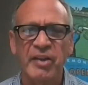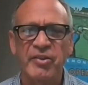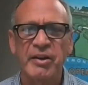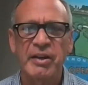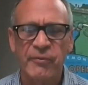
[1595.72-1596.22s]

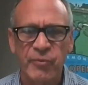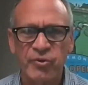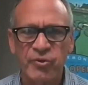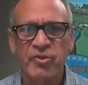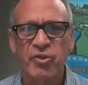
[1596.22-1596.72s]
is that an
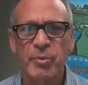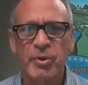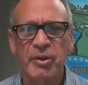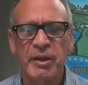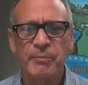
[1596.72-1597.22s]
infrastructure
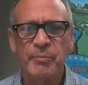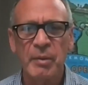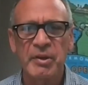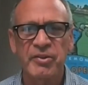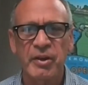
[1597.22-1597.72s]
bill, Lee?
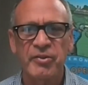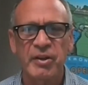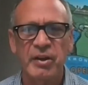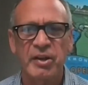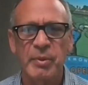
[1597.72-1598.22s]
I mean, is
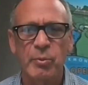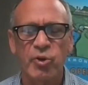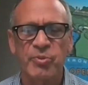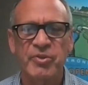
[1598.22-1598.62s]
it, can you be more